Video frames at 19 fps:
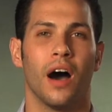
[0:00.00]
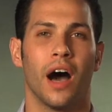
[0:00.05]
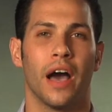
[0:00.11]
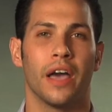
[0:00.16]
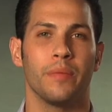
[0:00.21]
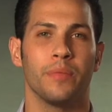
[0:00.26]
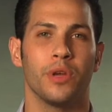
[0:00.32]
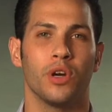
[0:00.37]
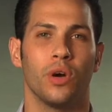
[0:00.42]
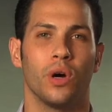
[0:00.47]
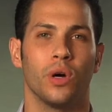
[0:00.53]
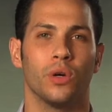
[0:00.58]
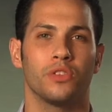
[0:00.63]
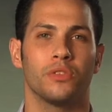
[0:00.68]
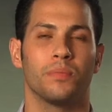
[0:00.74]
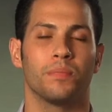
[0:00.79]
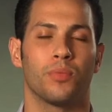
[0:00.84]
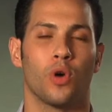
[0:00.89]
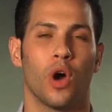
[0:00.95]
I am your
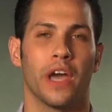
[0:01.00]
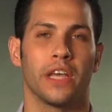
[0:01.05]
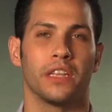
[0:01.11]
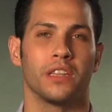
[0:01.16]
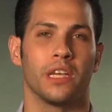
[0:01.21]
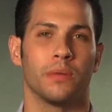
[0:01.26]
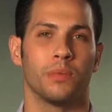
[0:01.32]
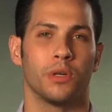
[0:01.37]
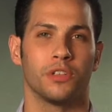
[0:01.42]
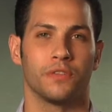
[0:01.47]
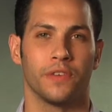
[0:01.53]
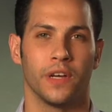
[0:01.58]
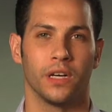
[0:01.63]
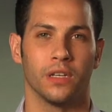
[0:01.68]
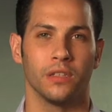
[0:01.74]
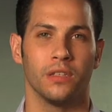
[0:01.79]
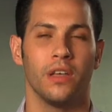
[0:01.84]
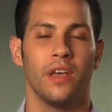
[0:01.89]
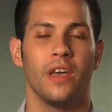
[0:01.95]
host, Brian
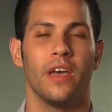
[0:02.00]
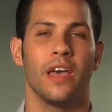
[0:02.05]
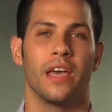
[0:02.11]
Liebersfeld,